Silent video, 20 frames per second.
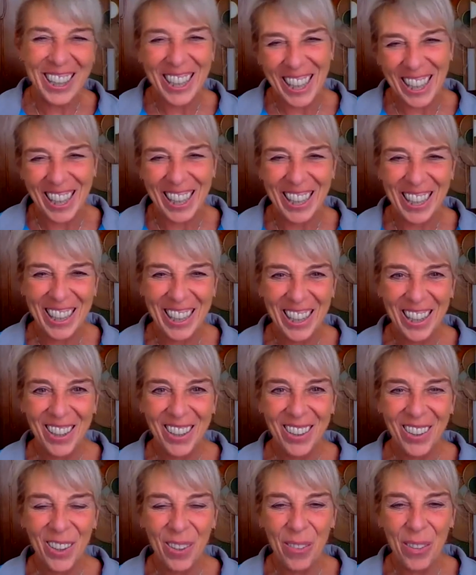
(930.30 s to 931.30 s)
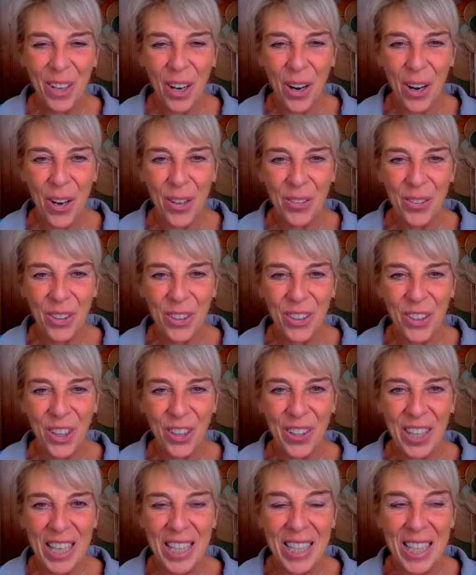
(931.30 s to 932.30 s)
yeah, over or
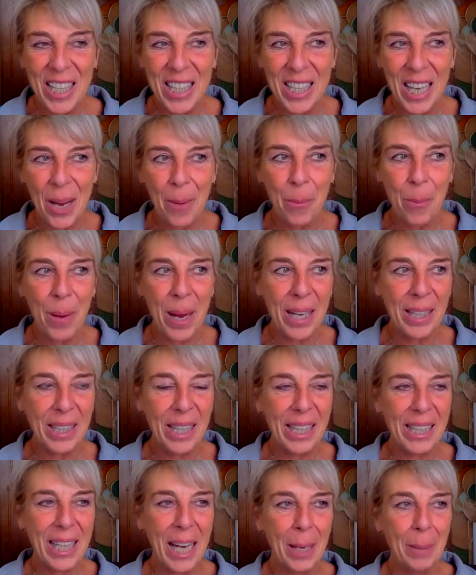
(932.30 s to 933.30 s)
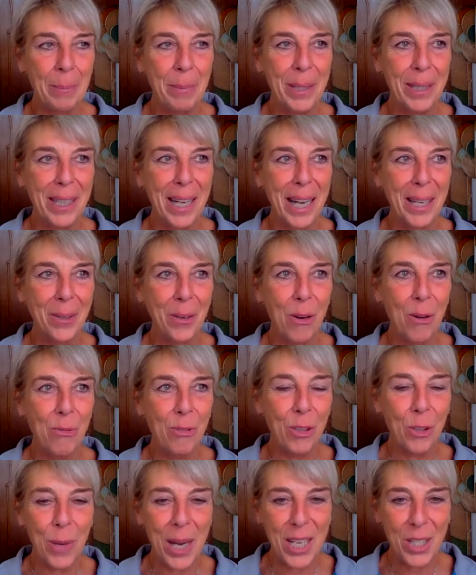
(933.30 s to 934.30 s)
underdone. In the same way, they can be like
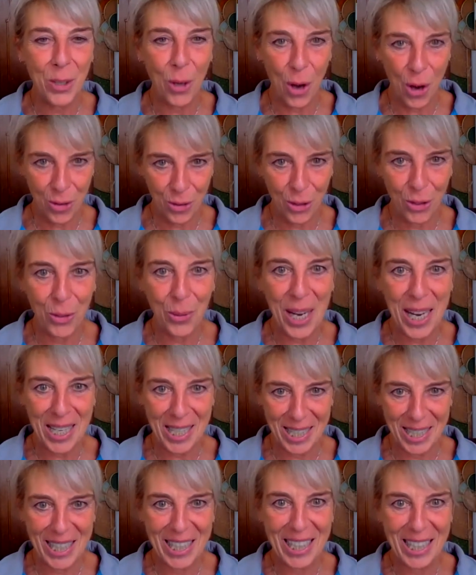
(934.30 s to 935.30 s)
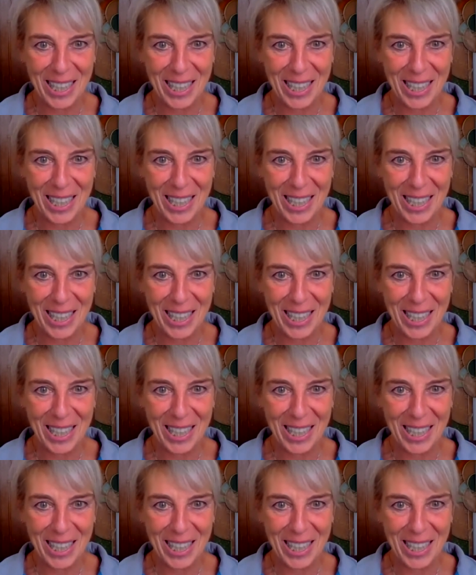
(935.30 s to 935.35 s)
overdressed or underdressed.